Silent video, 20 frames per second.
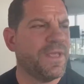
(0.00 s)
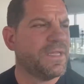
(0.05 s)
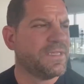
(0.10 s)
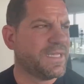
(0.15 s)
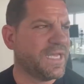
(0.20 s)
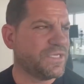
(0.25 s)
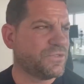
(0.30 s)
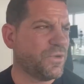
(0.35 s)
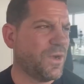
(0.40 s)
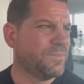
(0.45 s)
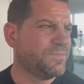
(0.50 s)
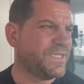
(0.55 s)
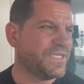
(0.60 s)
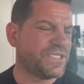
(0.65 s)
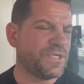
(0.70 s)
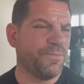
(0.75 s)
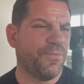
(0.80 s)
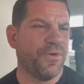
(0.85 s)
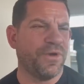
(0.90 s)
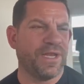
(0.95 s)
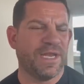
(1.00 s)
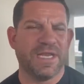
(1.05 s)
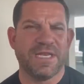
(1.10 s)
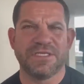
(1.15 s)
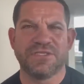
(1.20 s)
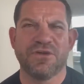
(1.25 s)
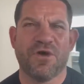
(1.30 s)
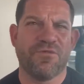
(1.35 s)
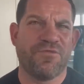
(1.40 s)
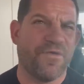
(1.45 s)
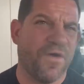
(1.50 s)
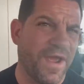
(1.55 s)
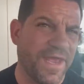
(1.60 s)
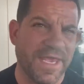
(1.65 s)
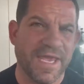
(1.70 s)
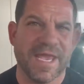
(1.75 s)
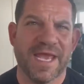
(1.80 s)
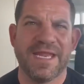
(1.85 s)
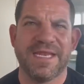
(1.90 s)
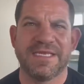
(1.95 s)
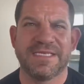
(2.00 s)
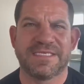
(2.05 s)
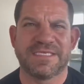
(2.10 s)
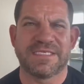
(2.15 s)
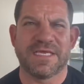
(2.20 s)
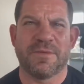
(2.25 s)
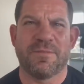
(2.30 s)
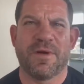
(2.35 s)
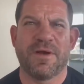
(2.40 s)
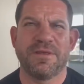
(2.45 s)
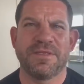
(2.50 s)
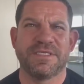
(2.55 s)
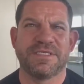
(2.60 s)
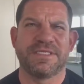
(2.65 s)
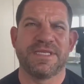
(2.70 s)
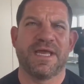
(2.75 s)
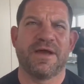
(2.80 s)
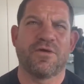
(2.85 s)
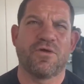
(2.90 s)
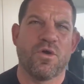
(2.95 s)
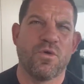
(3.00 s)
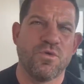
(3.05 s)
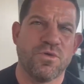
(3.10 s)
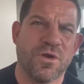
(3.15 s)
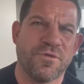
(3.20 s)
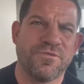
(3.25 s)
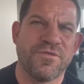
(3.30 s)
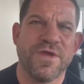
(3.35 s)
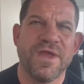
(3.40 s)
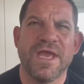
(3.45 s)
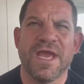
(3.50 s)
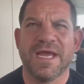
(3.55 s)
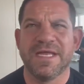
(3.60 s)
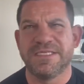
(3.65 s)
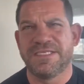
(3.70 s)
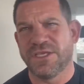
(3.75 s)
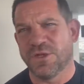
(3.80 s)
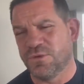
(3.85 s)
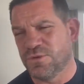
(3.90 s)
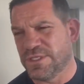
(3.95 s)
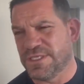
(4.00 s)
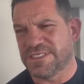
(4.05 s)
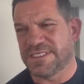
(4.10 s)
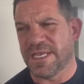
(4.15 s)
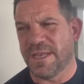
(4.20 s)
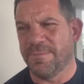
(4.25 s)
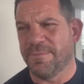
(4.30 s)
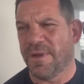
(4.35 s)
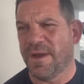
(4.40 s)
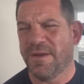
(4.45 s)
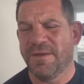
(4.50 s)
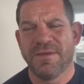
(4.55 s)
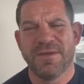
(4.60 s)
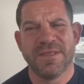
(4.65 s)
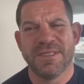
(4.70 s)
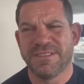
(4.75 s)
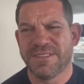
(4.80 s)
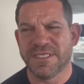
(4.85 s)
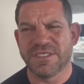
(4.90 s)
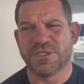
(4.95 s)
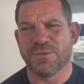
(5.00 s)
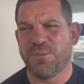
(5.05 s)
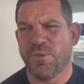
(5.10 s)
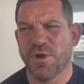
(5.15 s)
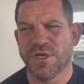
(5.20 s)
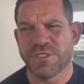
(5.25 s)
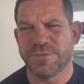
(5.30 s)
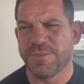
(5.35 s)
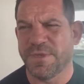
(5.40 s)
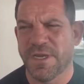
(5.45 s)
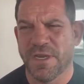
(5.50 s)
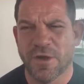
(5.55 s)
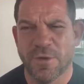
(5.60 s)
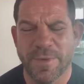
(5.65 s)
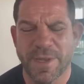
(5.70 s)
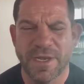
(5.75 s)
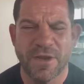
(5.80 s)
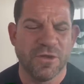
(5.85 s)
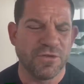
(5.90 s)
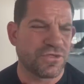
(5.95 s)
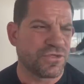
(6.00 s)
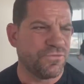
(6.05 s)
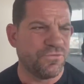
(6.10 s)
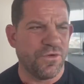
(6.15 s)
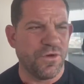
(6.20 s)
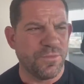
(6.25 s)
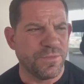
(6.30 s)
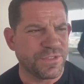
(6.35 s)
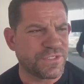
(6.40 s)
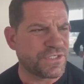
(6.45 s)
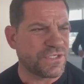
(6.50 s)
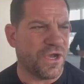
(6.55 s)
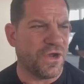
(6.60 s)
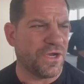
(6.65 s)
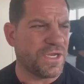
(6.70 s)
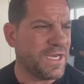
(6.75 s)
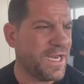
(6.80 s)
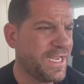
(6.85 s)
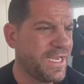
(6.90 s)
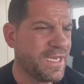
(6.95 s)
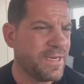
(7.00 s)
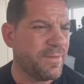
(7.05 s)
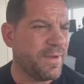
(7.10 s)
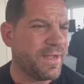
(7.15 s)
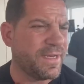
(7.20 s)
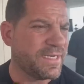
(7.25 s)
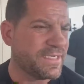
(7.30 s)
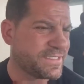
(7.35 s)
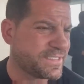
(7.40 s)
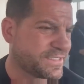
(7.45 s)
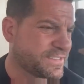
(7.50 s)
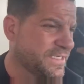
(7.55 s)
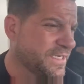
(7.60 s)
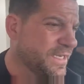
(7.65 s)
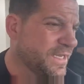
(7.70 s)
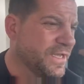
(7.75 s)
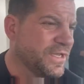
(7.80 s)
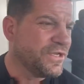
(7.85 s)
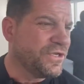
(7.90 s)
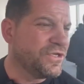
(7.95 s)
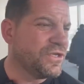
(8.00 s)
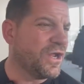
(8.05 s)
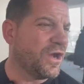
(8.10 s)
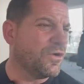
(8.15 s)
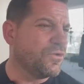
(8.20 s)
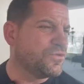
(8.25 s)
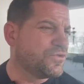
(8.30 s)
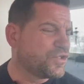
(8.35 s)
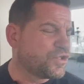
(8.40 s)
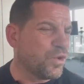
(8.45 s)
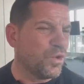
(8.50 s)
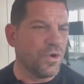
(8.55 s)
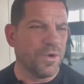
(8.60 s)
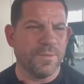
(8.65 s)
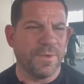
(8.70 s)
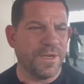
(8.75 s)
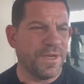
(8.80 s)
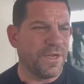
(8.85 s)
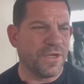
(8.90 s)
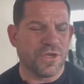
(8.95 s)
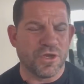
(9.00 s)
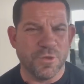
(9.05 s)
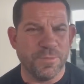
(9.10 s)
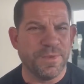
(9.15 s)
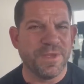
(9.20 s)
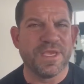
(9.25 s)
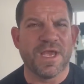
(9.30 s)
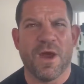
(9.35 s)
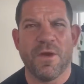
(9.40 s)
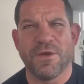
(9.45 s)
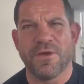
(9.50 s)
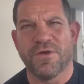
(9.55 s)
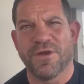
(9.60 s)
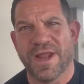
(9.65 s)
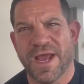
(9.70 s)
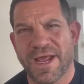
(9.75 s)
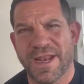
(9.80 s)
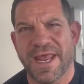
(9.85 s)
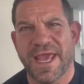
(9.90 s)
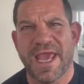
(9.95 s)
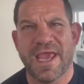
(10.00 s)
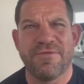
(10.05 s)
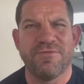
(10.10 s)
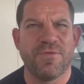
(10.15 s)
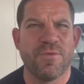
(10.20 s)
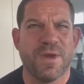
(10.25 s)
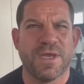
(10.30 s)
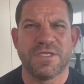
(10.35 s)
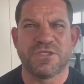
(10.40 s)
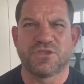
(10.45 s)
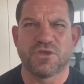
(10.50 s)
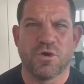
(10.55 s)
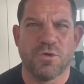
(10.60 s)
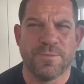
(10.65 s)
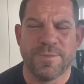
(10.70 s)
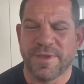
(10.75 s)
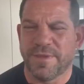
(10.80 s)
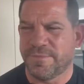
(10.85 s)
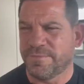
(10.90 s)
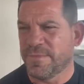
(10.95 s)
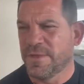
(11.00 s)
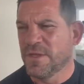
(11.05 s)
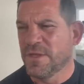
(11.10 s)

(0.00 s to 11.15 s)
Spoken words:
That's why I'm disappointed he's not fighting again this summer. He's now called off until December. Disappoints me a little bit. Lots of rumours circulating about this, you know, tournament that could be going on out there, heavyweight tournament